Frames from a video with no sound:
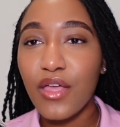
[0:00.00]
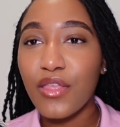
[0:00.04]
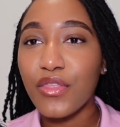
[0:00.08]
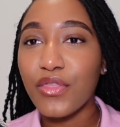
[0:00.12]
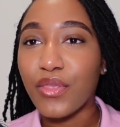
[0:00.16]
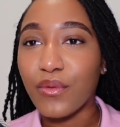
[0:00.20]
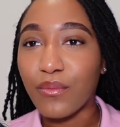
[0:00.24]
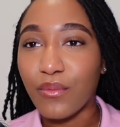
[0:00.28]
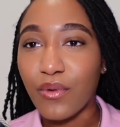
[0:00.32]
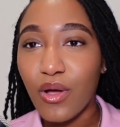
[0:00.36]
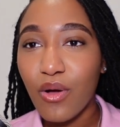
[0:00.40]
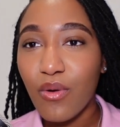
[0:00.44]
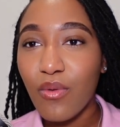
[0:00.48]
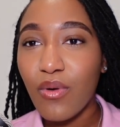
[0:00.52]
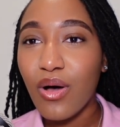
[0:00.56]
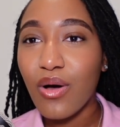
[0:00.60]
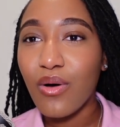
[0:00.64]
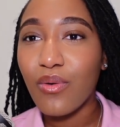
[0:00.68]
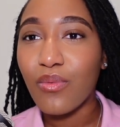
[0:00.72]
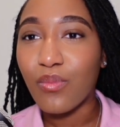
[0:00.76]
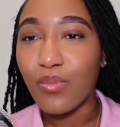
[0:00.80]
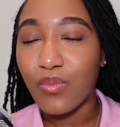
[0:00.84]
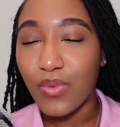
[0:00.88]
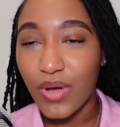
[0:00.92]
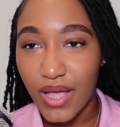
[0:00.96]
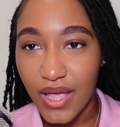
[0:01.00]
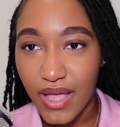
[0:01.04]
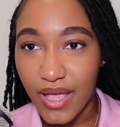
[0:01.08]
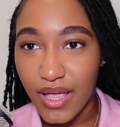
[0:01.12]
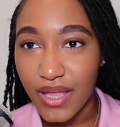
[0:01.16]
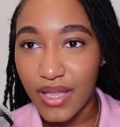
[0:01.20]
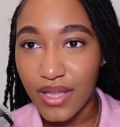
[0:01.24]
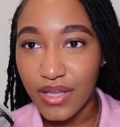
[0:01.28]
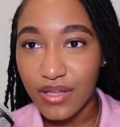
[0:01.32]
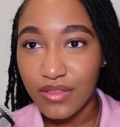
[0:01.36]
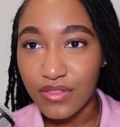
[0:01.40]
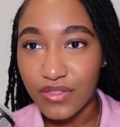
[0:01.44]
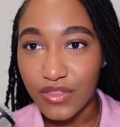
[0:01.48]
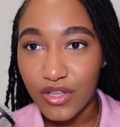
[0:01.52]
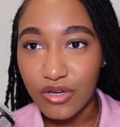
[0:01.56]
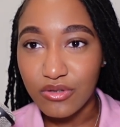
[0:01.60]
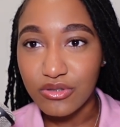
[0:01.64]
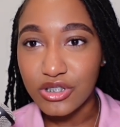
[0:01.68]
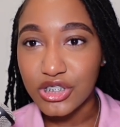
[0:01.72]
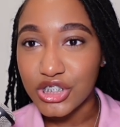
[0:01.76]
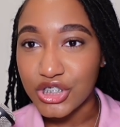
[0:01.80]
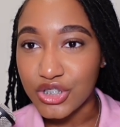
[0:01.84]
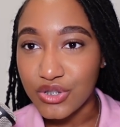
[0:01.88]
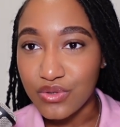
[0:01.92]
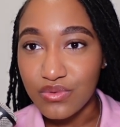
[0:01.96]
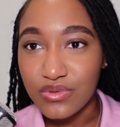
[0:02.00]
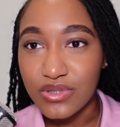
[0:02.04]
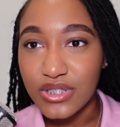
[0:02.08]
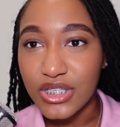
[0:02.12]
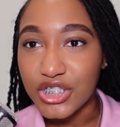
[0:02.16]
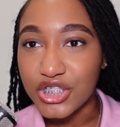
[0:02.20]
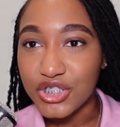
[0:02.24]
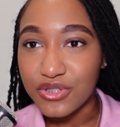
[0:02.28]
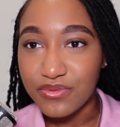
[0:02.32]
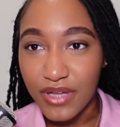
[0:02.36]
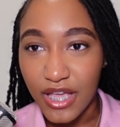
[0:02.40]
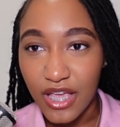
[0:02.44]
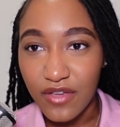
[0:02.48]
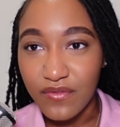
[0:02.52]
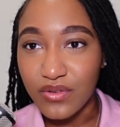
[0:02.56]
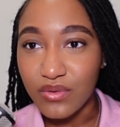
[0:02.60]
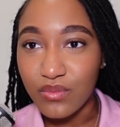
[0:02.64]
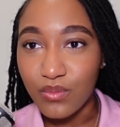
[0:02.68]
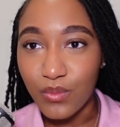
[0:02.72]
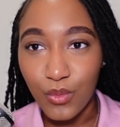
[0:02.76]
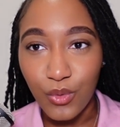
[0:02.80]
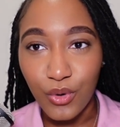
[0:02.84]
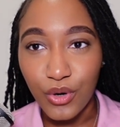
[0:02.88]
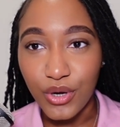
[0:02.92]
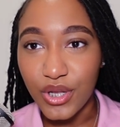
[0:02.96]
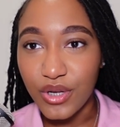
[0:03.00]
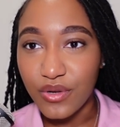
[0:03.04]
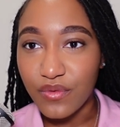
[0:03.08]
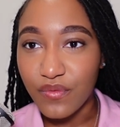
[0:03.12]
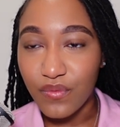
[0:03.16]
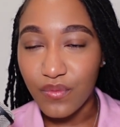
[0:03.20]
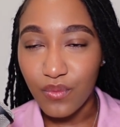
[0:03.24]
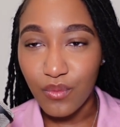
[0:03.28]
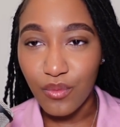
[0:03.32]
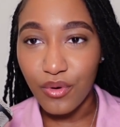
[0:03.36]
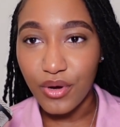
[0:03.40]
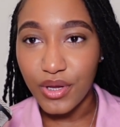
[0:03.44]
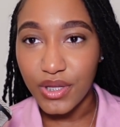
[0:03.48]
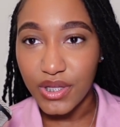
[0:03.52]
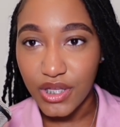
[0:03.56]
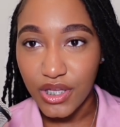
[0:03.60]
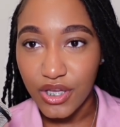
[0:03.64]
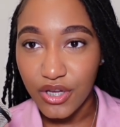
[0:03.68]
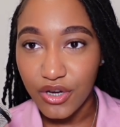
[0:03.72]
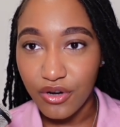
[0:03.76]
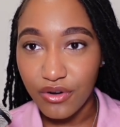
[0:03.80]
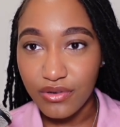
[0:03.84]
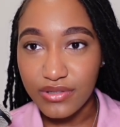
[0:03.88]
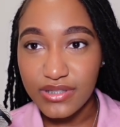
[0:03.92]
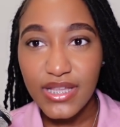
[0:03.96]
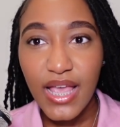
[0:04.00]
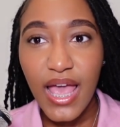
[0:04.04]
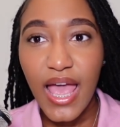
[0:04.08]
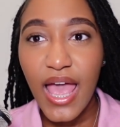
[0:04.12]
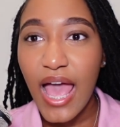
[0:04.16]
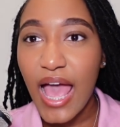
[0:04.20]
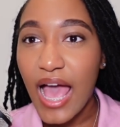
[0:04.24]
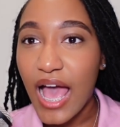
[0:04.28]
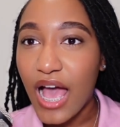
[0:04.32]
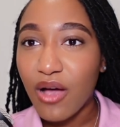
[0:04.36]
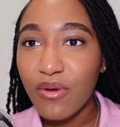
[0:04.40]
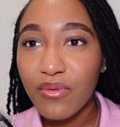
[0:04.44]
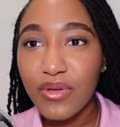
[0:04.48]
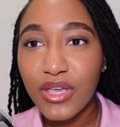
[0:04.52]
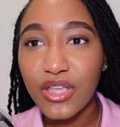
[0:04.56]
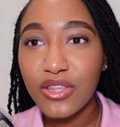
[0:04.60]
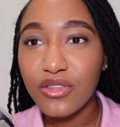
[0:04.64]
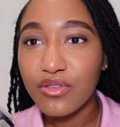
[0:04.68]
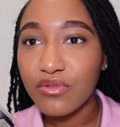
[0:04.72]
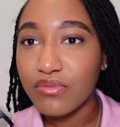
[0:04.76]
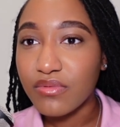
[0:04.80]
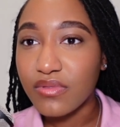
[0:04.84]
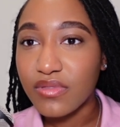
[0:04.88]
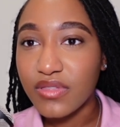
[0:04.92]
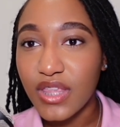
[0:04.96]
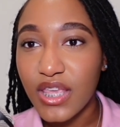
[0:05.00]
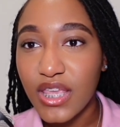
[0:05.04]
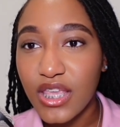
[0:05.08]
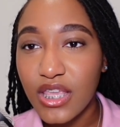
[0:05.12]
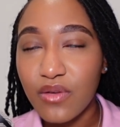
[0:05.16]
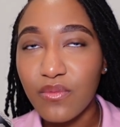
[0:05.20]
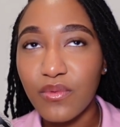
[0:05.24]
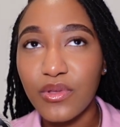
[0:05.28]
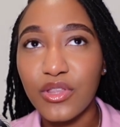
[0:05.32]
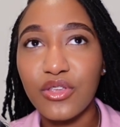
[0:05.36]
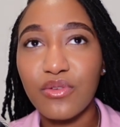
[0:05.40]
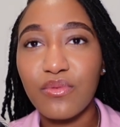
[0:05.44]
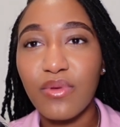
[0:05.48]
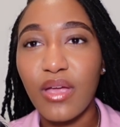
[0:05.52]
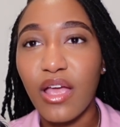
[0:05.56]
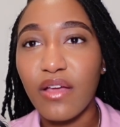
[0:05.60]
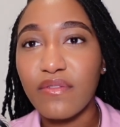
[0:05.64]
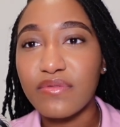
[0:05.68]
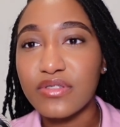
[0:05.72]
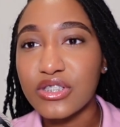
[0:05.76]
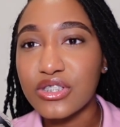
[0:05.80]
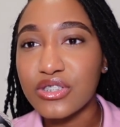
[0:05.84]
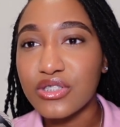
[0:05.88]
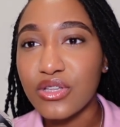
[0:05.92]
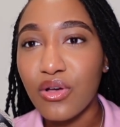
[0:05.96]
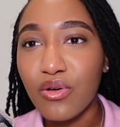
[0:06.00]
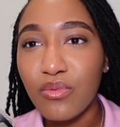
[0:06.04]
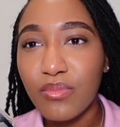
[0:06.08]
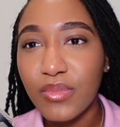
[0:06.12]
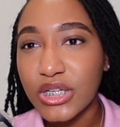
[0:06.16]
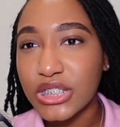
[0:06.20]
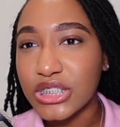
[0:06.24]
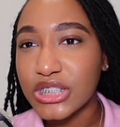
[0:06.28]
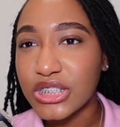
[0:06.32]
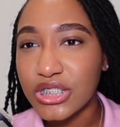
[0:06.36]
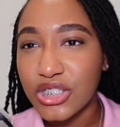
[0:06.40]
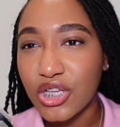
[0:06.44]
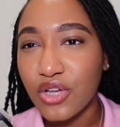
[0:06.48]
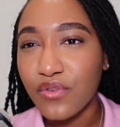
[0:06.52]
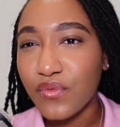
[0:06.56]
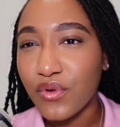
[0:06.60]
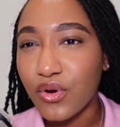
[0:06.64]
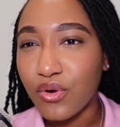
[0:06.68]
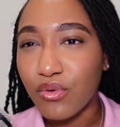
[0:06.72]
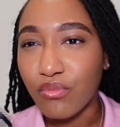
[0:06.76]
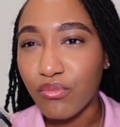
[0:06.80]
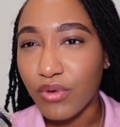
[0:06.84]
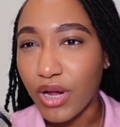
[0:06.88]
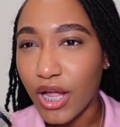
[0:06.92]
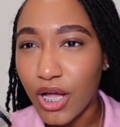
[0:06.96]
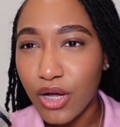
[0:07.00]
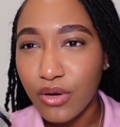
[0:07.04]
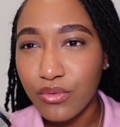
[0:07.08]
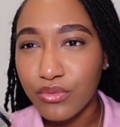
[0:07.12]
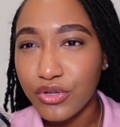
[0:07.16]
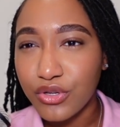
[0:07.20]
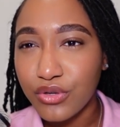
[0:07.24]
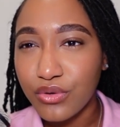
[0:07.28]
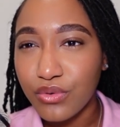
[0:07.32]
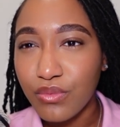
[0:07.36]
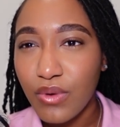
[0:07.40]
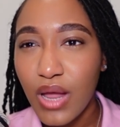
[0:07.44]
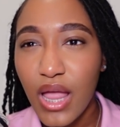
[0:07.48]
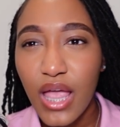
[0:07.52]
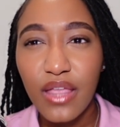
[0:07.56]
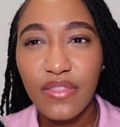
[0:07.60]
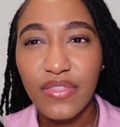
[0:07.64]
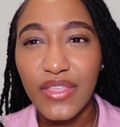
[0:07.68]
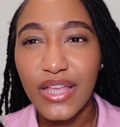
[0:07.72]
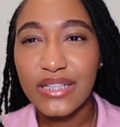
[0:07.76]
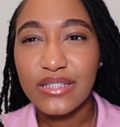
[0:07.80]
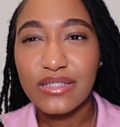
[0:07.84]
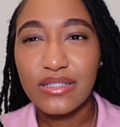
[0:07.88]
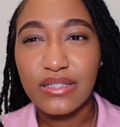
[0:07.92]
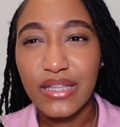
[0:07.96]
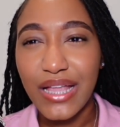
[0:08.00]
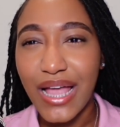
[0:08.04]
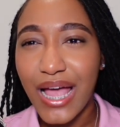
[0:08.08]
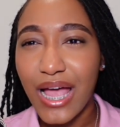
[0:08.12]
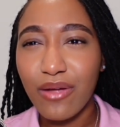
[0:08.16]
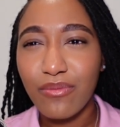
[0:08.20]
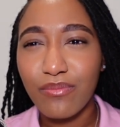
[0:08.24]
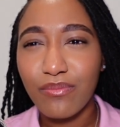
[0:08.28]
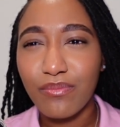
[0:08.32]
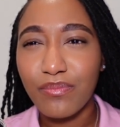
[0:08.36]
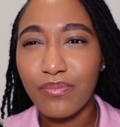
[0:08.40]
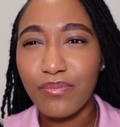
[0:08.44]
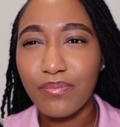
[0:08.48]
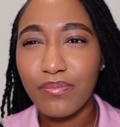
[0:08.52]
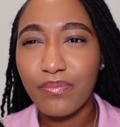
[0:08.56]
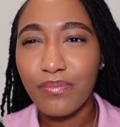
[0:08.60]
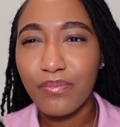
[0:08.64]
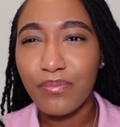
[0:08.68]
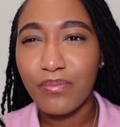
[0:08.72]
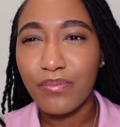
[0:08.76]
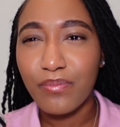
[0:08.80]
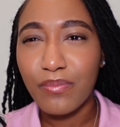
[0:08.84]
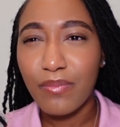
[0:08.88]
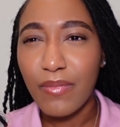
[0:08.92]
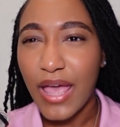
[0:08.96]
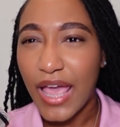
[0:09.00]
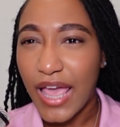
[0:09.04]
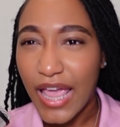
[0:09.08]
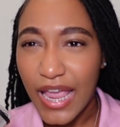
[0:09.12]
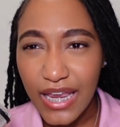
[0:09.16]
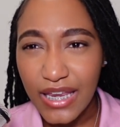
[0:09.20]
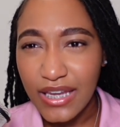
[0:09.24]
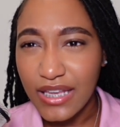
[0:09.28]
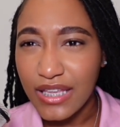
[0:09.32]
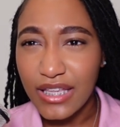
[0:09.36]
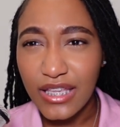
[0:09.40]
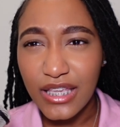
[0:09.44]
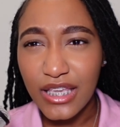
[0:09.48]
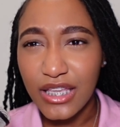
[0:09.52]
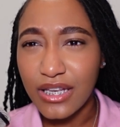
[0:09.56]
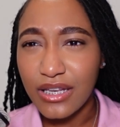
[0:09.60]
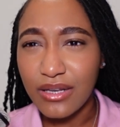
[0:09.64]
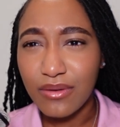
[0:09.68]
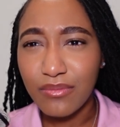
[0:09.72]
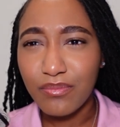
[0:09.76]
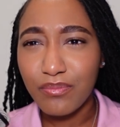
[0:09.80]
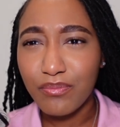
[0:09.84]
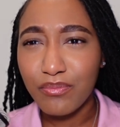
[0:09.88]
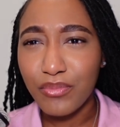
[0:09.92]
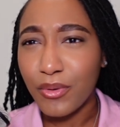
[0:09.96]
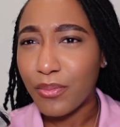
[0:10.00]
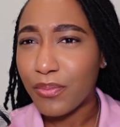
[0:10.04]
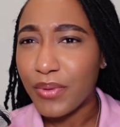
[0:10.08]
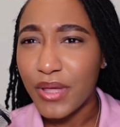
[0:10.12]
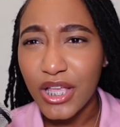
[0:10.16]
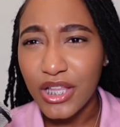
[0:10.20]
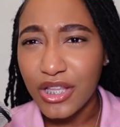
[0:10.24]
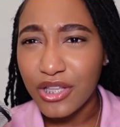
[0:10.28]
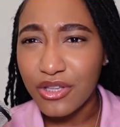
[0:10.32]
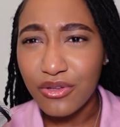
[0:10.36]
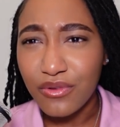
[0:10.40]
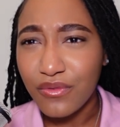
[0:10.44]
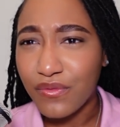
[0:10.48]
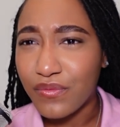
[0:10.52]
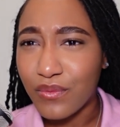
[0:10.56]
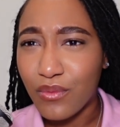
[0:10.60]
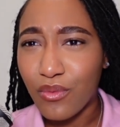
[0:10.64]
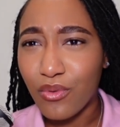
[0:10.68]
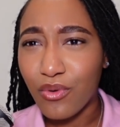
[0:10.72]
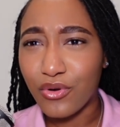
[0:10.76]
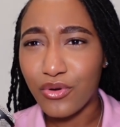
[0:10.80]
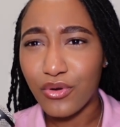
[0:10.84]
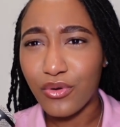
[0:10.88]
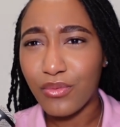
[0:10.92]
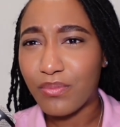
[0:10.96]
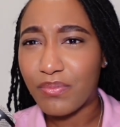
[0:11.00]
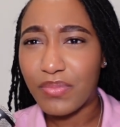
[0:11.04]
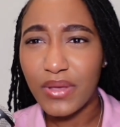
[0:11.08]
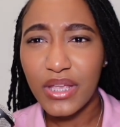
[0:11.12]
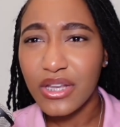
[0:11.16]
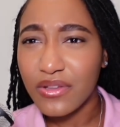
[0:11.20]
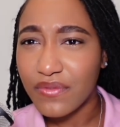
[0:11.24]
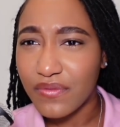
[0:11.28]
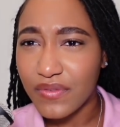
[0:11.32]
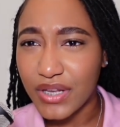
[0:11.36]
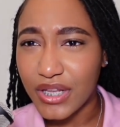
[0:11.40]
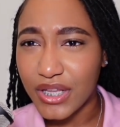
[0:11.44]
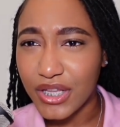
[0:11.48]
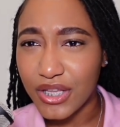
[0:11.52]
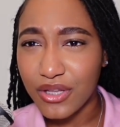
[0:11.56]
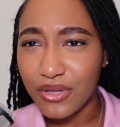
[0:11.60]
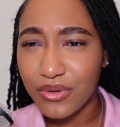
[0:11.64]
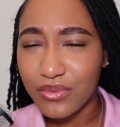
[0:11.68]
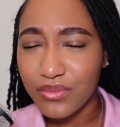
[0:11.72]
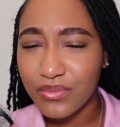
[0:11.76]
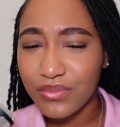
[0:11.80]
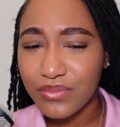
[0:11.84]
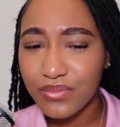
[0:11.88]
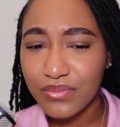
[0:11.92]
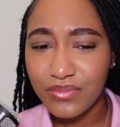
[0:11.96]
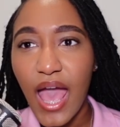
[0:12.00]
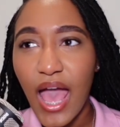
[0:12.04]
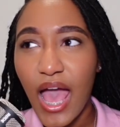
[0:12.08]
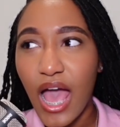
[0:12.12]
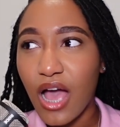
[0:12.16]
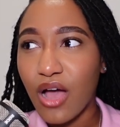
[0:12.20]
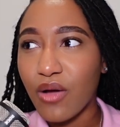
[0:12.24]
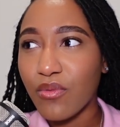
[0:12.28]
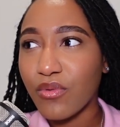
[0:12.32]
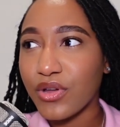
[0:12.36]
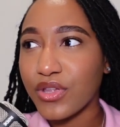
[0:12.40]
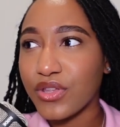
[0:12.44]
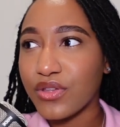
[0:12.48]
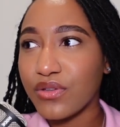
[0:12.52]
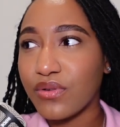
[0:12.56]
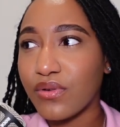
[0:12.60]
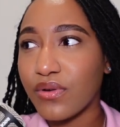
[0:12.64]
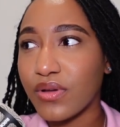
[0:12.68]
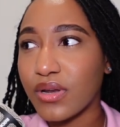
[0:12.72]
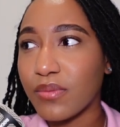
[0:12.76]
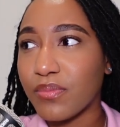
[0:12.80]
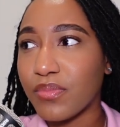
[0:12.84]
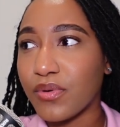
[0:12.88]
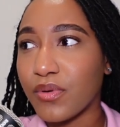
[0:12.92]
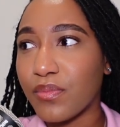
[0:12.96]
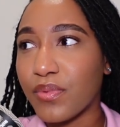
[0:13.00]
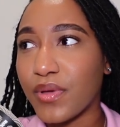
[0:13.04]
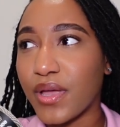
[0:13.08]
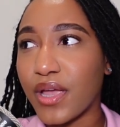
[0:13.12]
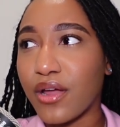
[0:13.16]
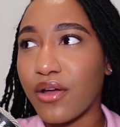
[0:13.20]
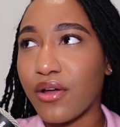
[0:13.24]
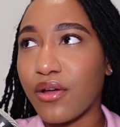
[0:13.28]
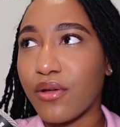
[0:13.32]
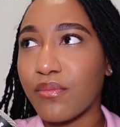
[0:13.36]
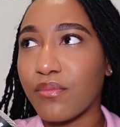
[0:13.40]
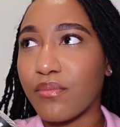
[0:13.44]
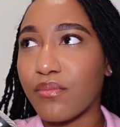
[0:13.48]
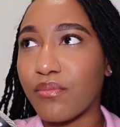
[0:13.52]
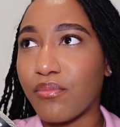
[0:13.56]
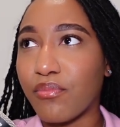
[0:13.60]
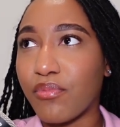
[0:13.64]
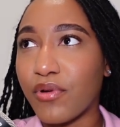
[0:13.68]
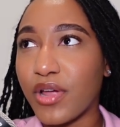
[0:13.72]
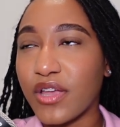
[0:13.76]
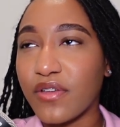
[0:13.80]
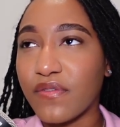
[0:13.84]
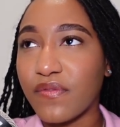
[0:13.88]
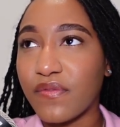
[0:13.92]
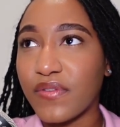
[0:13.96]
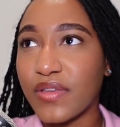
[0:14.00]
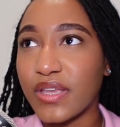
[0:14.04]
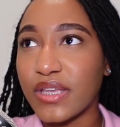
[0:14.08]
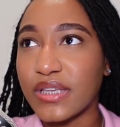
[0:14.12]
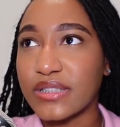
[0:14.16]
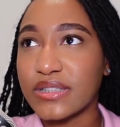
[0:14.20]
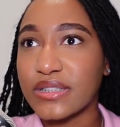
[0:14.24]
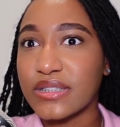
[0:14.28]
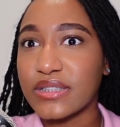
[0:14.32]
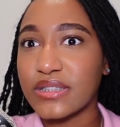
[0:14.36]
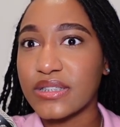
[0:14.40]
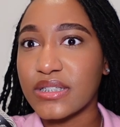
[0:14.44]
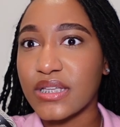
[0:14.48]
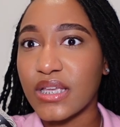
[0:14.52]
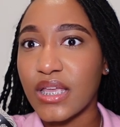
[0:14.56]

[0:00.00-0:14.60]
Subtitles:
Throw away those shoes that you haven't worn in 4 years. How can you think when you have so much stuff around you that's not aiding and propelling you forward or benefiting you? How are you going to prepare breakfast